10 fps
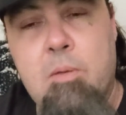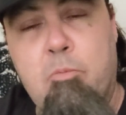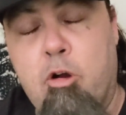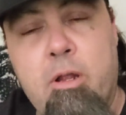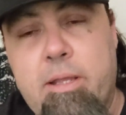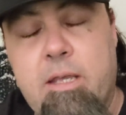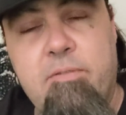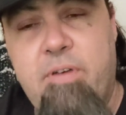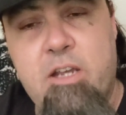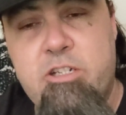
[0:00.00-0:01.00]
boiling
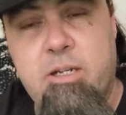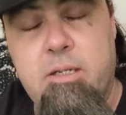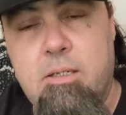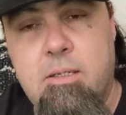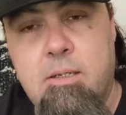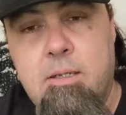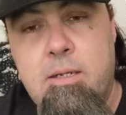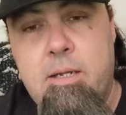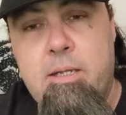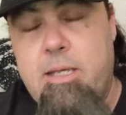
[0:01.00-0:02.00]
infection.
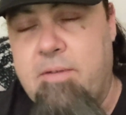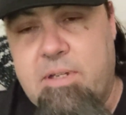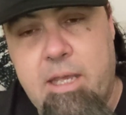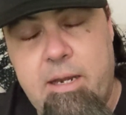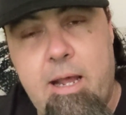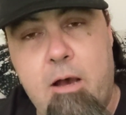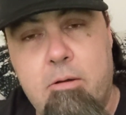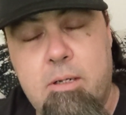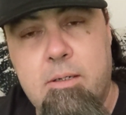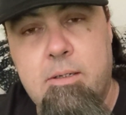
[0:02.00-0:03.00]
You have to get it out.
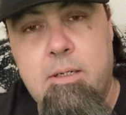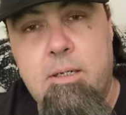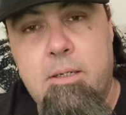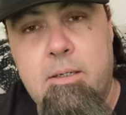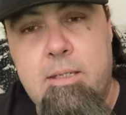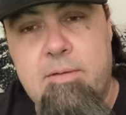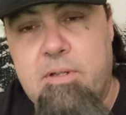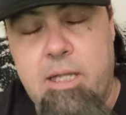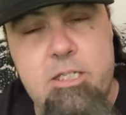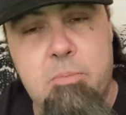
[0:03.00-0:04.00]
You have to let